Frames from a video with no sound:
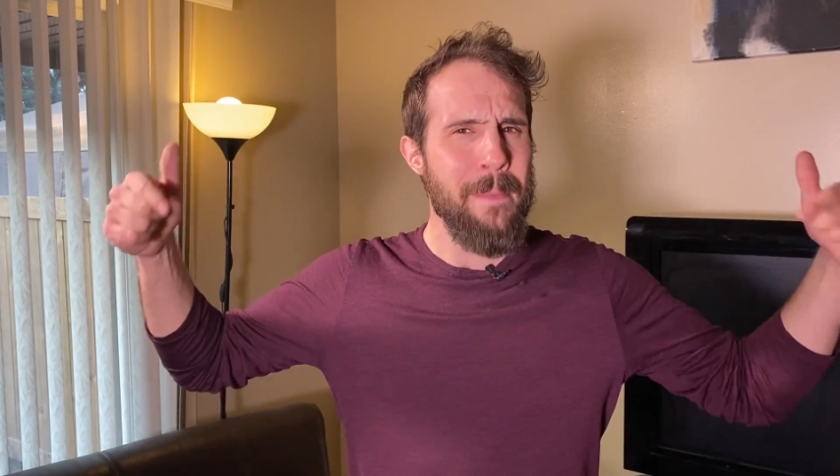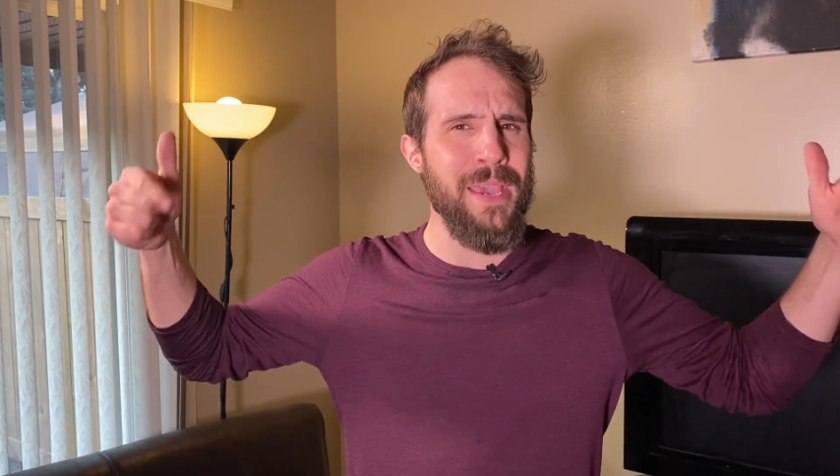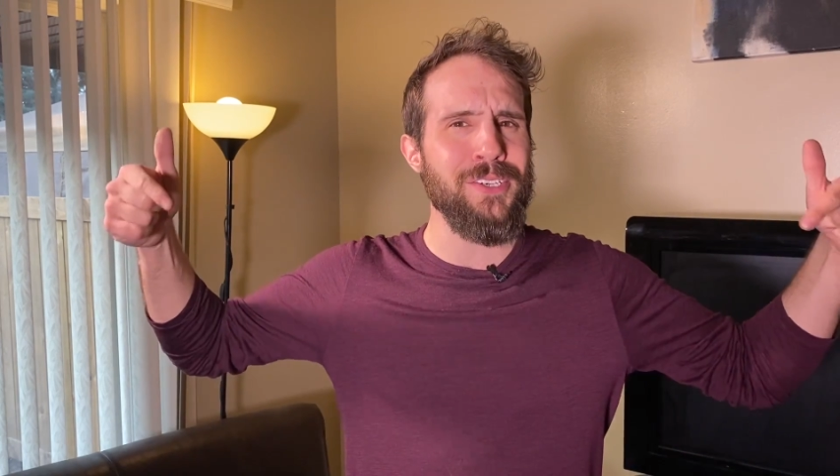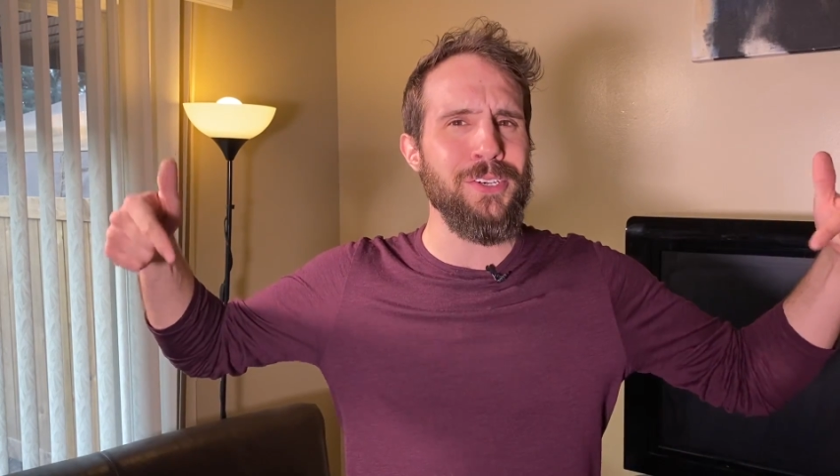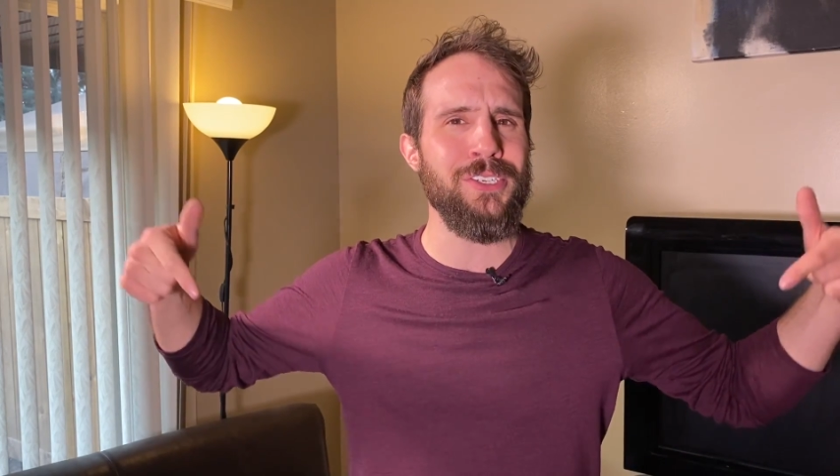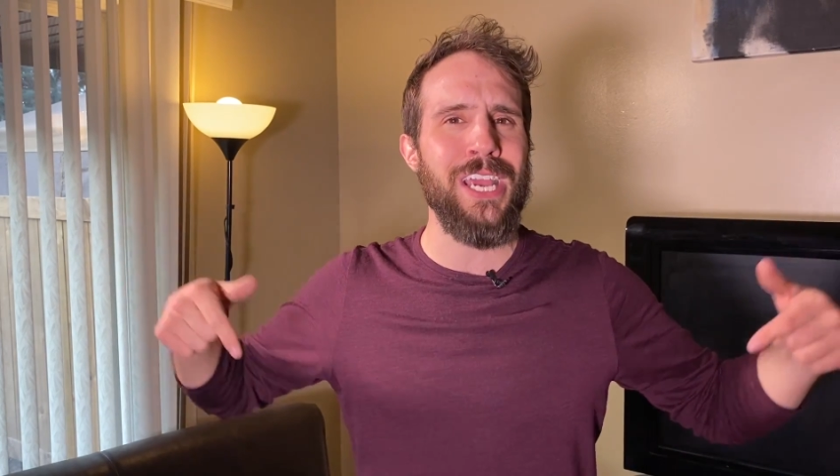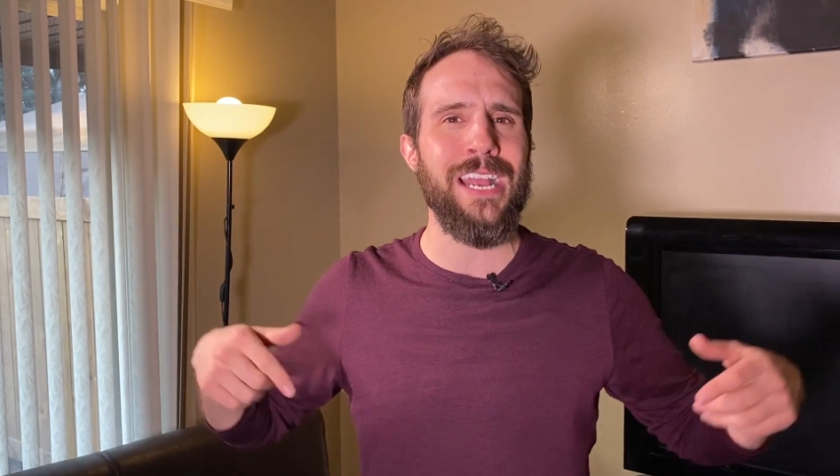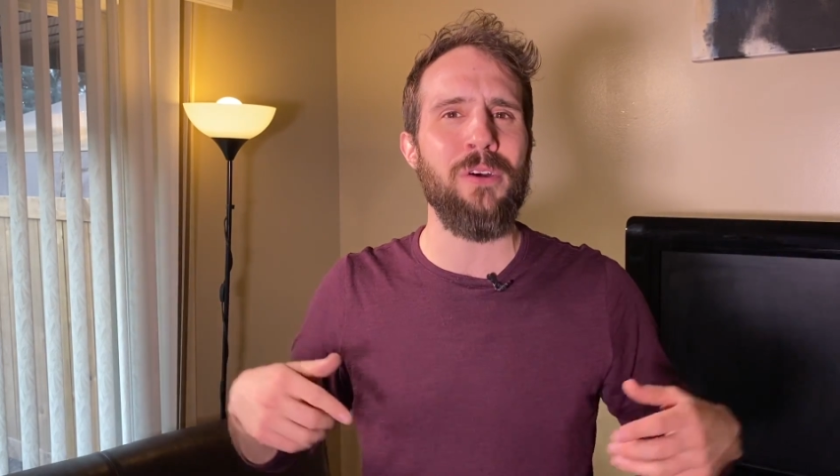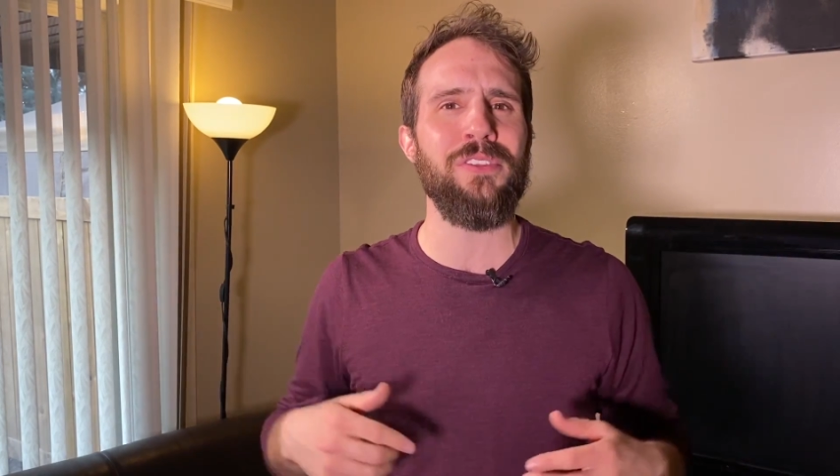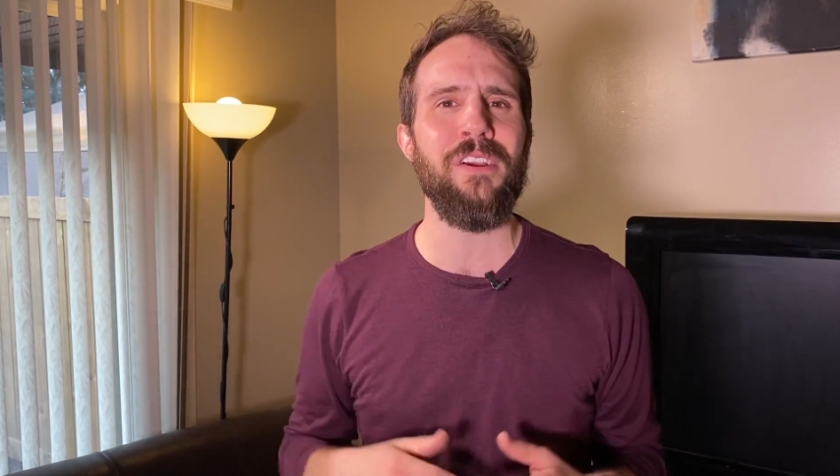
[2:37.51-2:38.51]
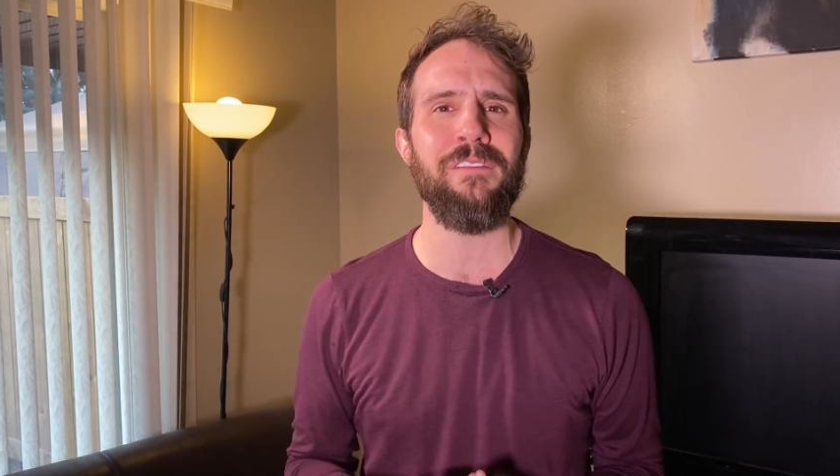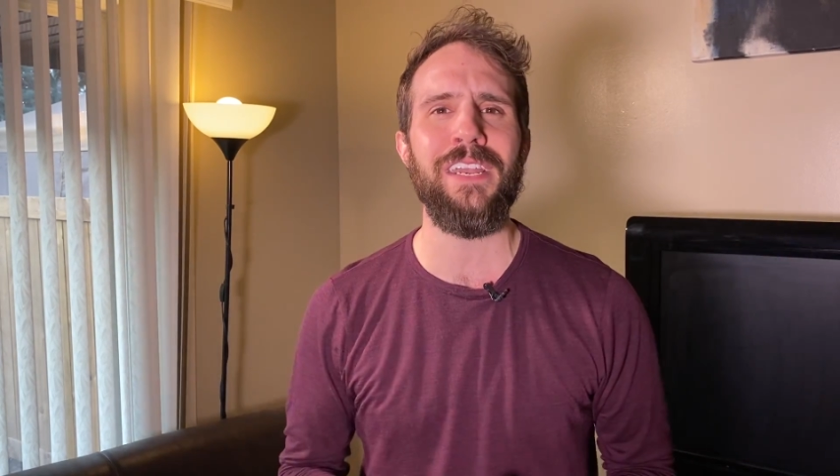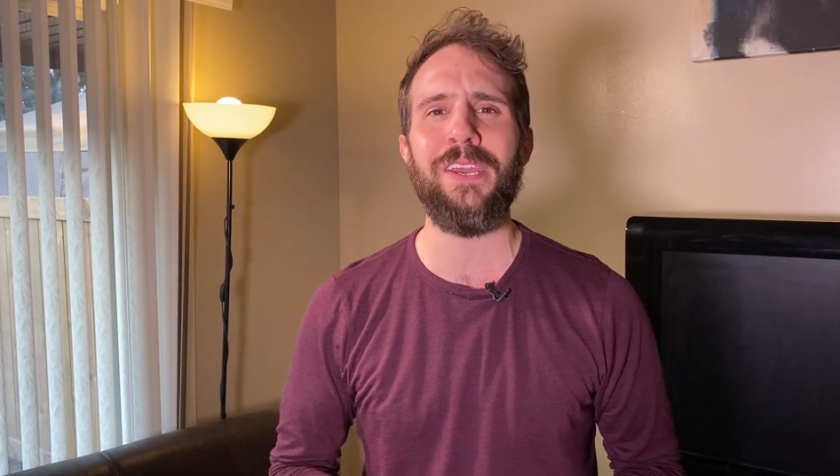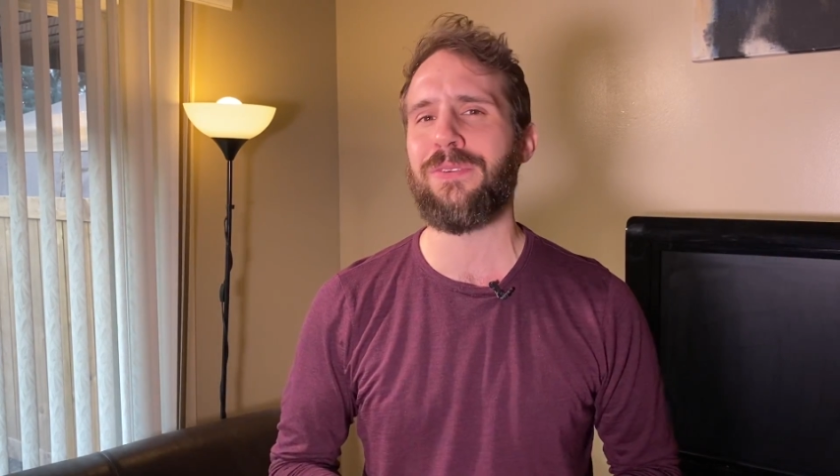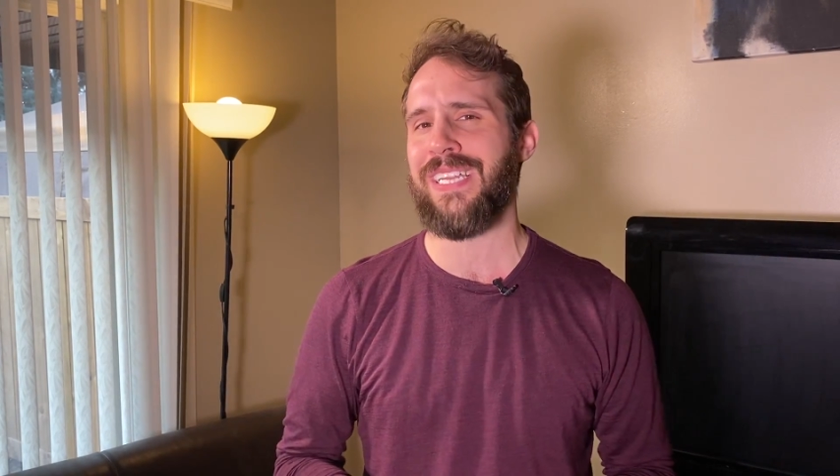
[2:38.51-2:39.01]
Make sure you check out their
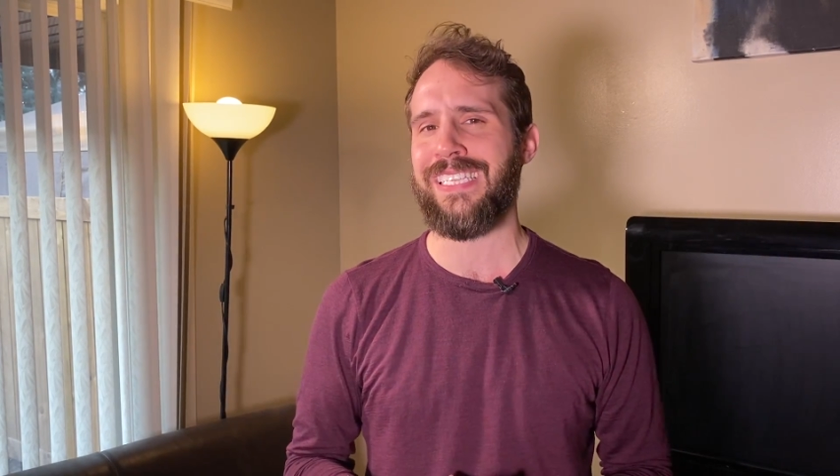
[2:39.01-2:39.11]
videos